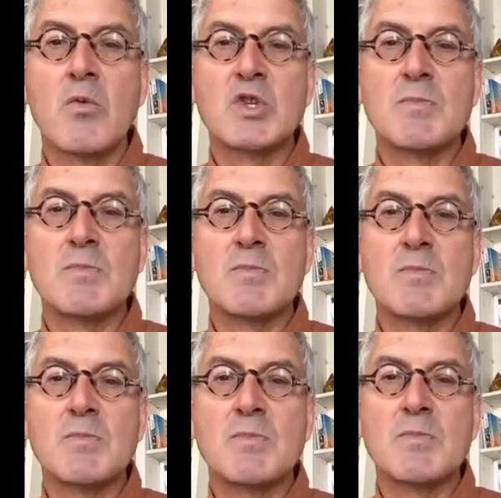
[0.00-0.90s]
which may
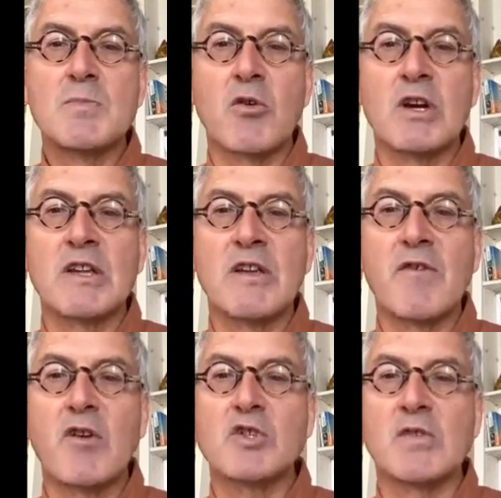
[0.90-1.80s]
be similar or
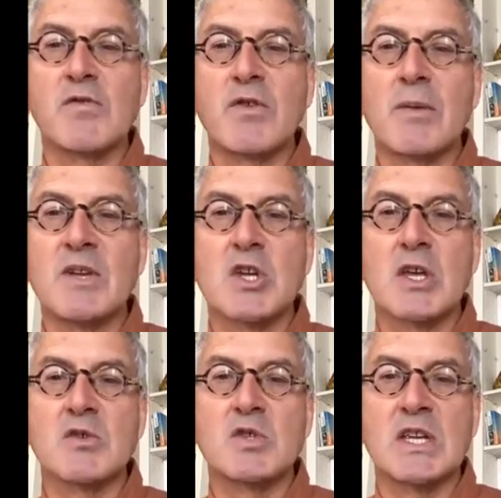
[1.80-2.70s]
divergent from each
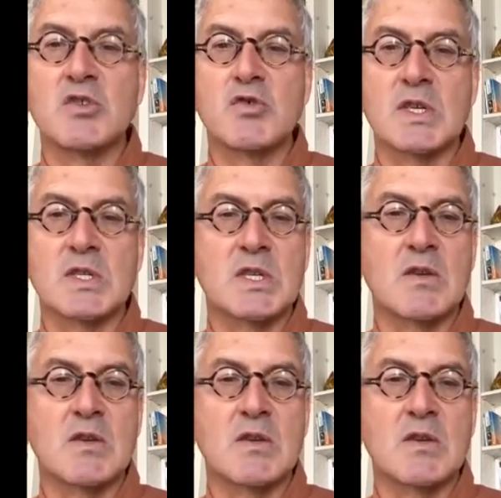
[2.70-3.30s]
other's interests.